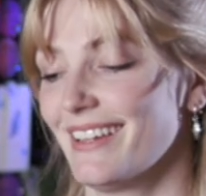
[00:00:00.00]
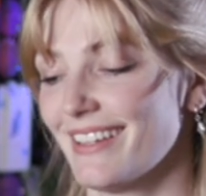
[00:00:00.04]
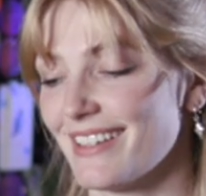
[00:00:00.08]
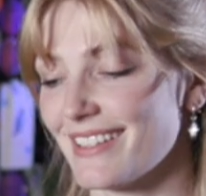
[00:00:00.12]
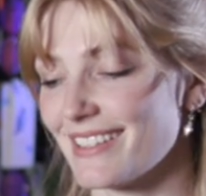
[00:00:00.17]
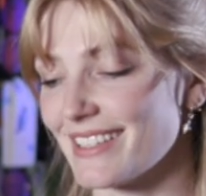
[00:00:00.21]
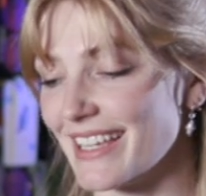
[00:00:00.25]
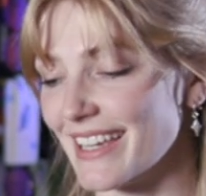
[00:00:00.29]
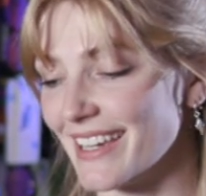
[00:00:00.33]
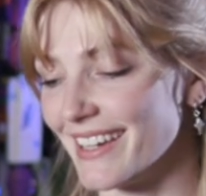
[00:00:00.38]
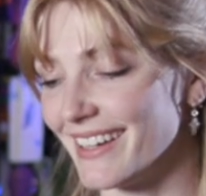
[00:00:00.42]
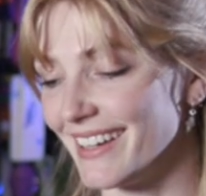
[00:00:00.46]

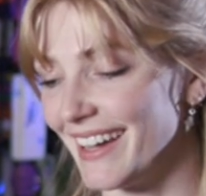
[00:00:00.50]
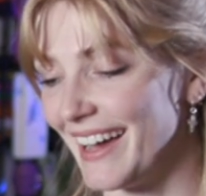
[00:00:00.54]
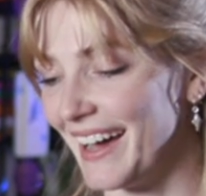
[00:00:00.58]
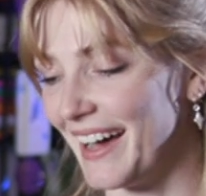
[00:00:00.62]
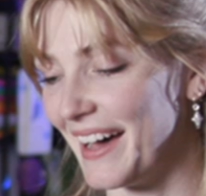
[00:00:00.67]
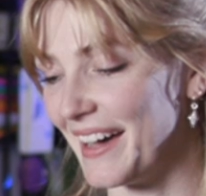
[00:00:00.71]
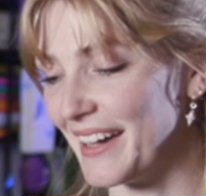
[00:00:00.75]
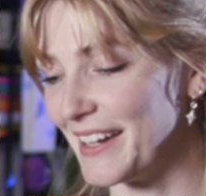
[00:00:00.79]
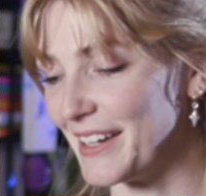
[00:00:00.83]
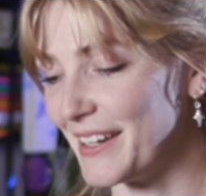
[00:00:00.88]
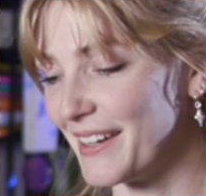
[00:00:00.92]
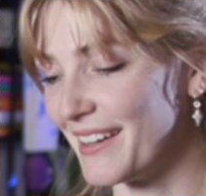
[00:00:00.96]
see,
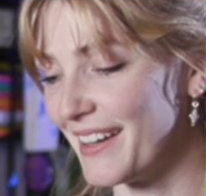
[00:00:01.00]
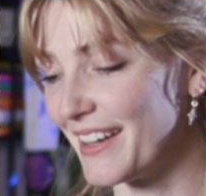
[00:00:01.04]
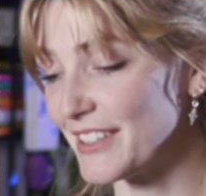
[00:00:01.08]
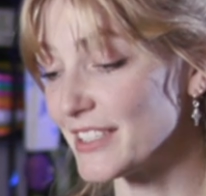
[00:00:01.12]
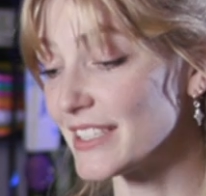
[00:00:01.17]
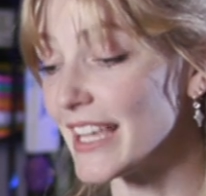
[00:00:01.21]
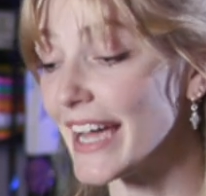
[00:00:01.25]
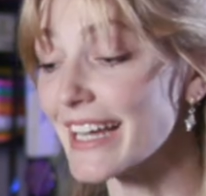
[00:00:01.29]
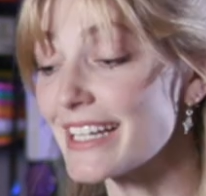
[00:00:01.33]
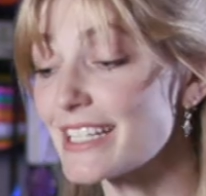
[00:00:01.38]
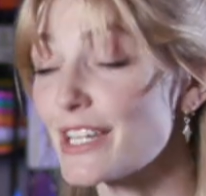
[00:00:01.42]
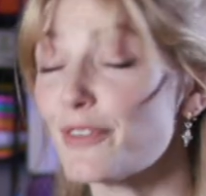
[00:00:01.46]

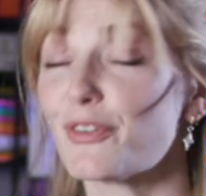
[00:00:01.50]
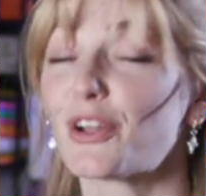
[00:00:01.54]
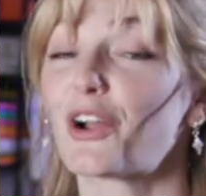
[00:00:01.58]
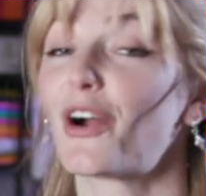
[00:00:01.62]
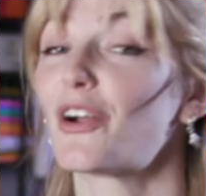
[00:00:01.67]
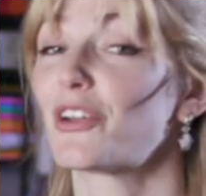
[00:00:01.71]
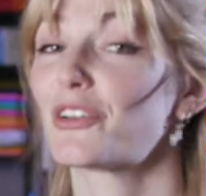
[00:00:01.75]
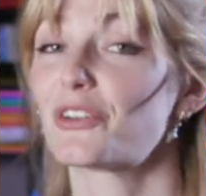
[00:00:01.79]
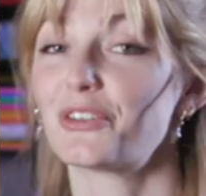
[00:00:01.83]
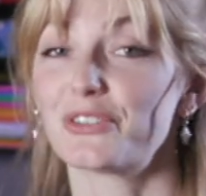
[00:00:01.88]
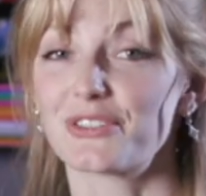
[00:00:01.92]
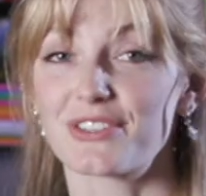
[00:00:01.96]
scientific
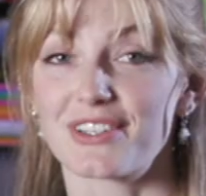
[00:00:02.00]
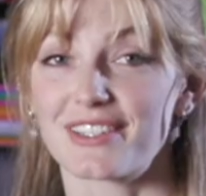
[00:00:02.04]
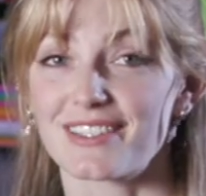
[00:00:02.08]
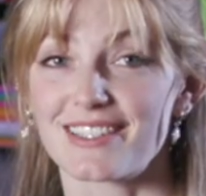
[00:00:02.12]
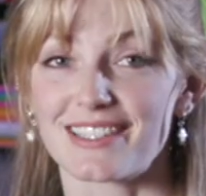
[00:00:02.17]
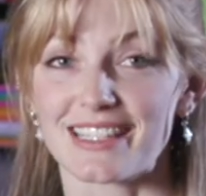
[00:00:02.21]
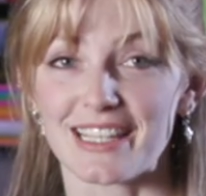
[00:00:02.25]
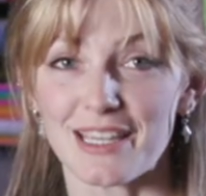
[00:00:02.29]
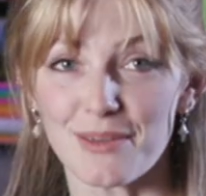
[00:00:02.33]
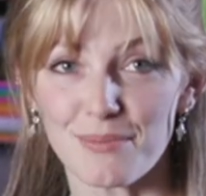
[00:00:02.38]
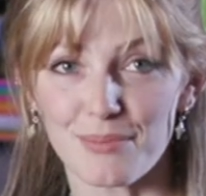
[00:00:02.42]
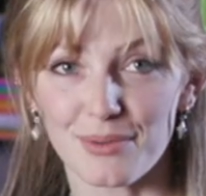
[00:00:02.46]
articles on
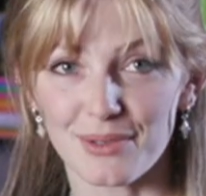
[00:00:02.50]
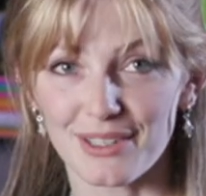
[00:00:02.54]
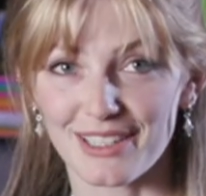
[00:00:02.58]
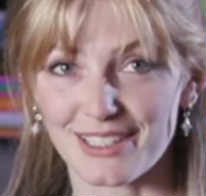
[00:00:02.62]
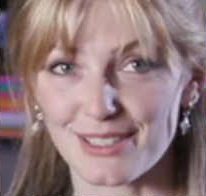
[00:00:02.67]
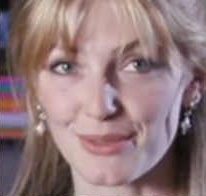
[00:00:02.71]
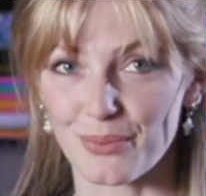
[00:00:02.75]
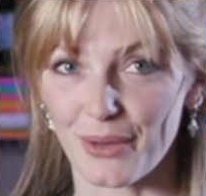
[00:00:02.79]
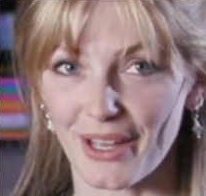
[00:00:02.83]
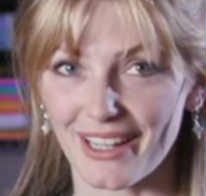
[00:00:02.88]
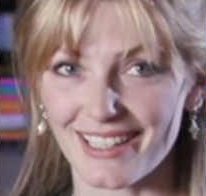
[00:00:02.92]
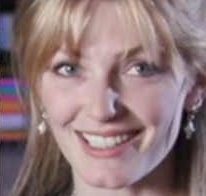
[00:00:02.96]
sleep
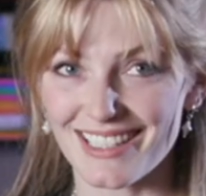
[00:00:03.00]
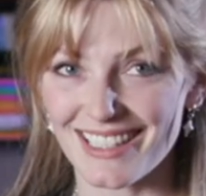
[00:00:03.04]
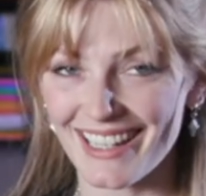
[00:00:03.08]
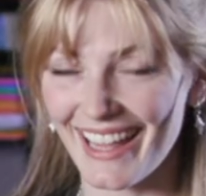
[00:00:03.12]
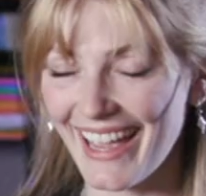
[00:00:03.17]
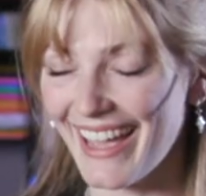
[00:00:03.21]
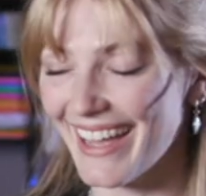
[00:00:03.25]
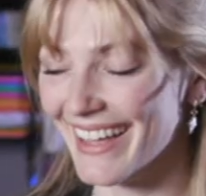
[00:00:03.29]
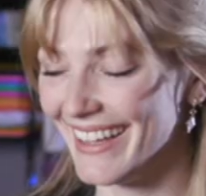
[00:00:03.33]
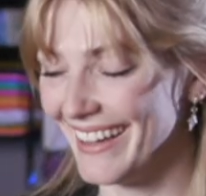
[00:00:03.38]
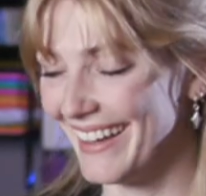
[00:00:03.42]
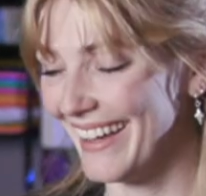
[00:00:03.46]
is what
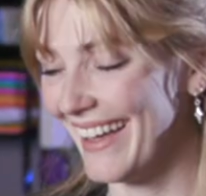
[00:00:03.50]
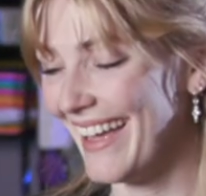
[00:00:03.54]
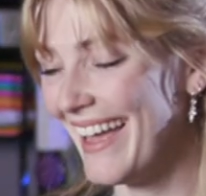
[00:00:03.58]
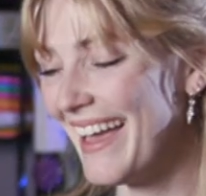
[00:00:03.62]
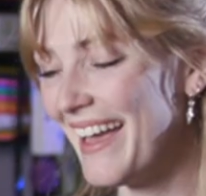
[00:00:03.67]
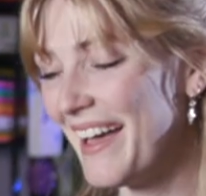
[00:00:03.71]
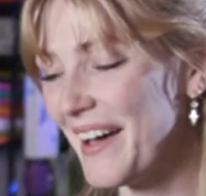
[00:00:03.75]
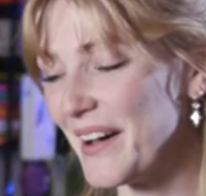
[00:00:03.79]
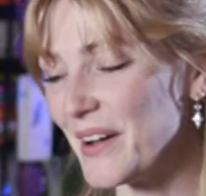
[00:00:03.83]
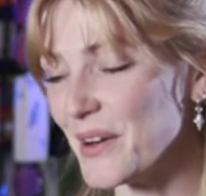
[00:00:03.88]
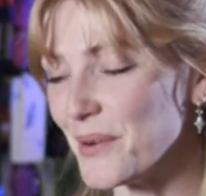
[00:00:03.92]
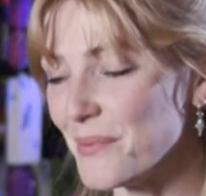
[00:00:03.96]

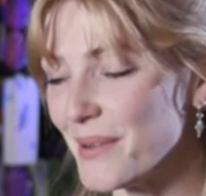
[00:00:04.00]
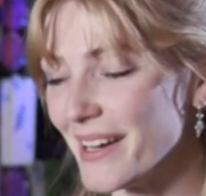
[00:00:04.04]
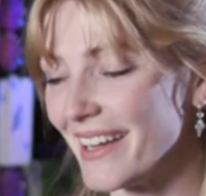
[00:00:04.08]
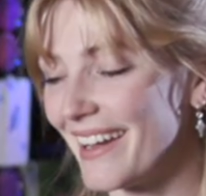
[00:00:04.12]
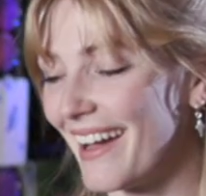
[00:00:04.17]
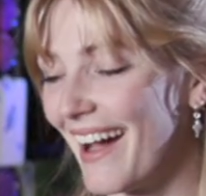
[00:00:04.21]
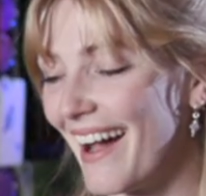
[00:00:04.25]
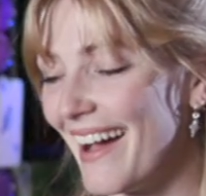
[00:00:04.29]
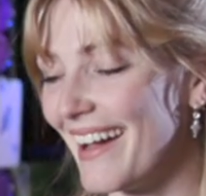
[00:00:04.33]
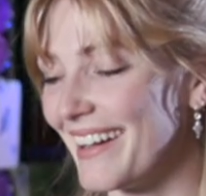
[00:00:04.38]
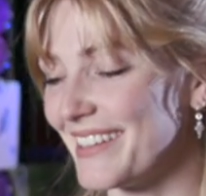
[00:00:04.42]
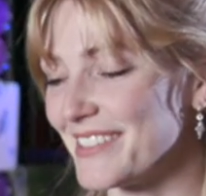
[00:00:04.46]

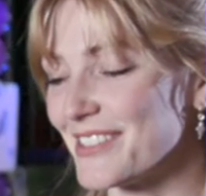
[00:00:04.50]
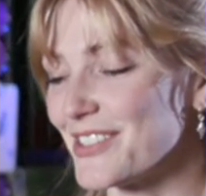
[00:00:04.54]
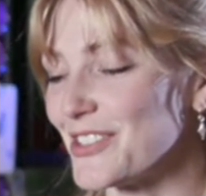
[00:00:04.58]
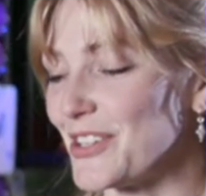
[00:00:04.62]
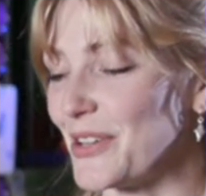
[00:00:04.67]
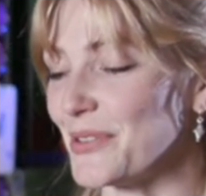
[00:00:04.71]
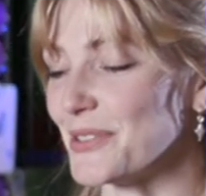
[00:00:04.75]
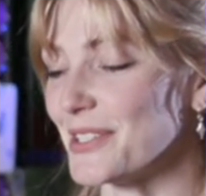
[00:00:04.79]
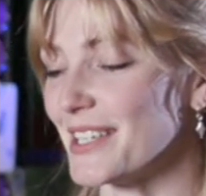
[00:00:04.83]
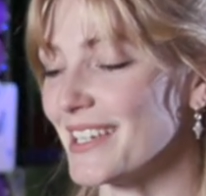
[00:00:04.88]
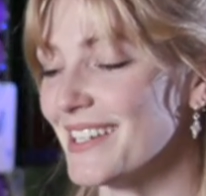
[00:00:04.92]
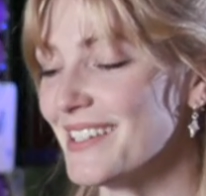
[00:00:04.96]
OpenAI has
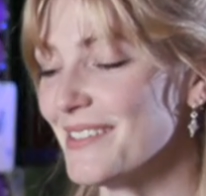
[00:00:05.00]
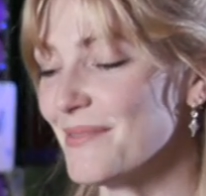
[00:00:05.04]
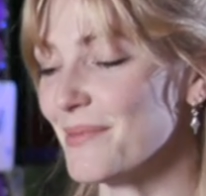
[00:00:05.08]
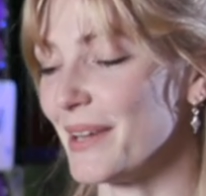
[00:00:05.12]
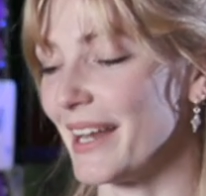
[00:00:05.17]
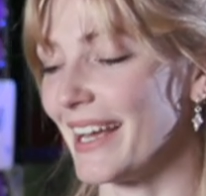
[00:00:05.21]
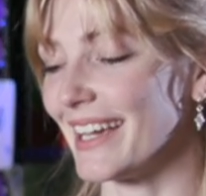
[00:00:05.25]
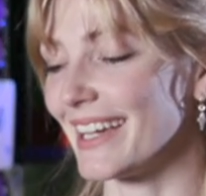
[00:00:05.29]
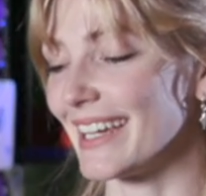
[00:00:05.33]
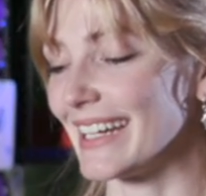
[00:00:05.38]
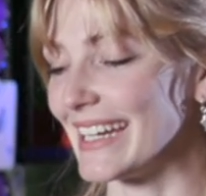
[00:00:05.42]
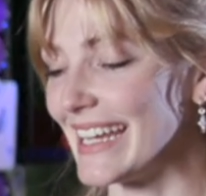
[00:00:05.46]
chosen, but
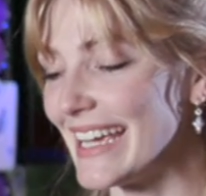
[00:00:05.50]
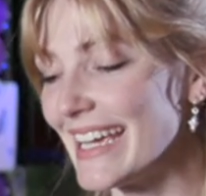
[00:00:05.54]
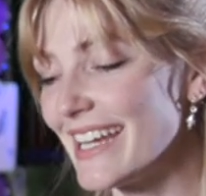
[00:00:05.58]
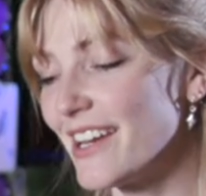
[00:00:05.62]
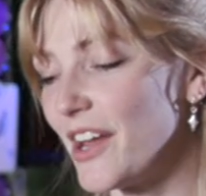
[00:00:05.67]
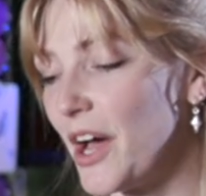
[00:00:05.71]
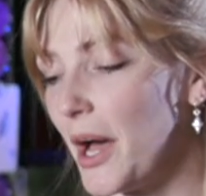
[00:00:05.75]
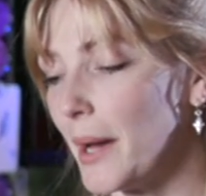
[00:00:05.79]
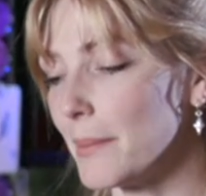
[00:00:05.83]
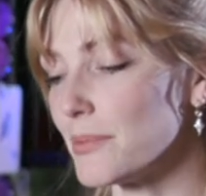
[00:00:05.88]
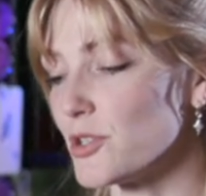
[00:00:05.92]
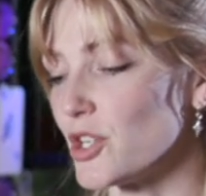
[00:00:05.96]
I can hit
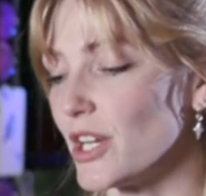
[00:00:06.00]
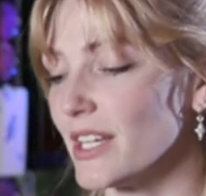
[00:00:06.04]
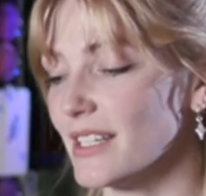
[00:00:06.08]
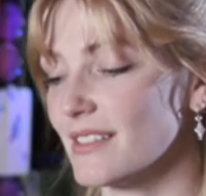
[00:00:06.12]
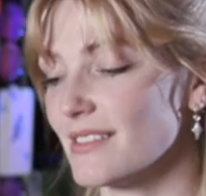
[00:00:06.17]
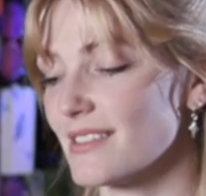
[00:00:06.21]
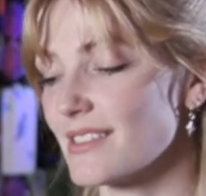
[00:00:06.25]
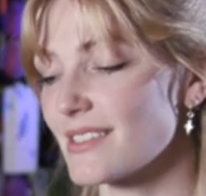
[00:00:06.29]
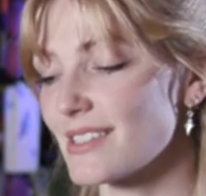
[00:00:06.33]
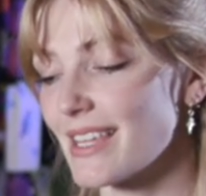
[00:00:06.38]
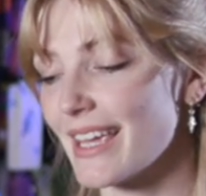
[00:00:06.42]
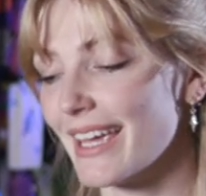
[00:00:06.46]

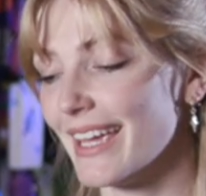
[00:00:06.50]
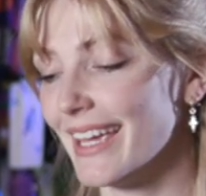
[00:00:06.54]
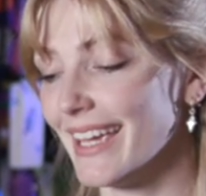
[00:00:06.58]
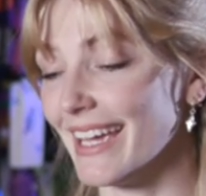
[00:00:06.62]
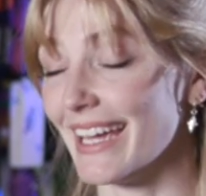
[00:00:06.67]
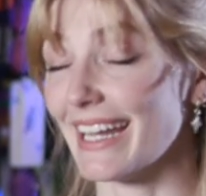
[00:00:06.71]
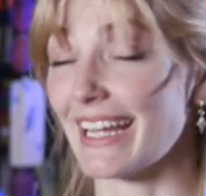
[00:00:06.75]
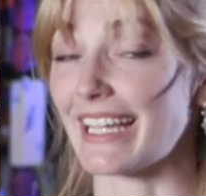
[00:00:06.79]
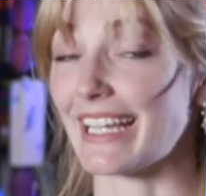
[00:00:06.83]
options and I